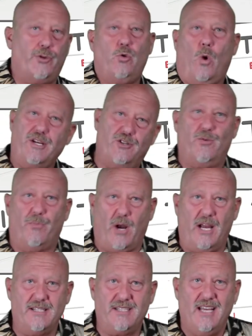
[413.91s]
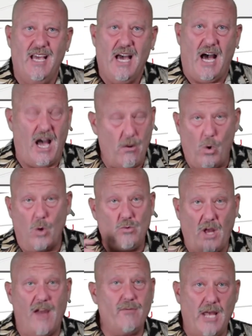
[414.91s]
twice the price. I won't
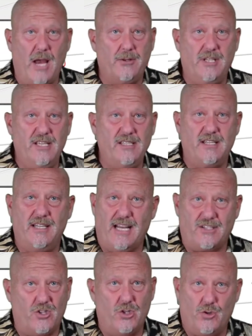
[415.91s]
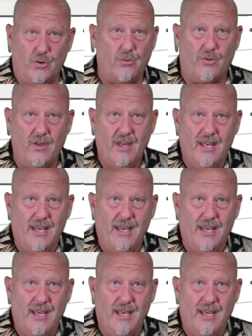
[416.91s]
dive without these, and that's the truth.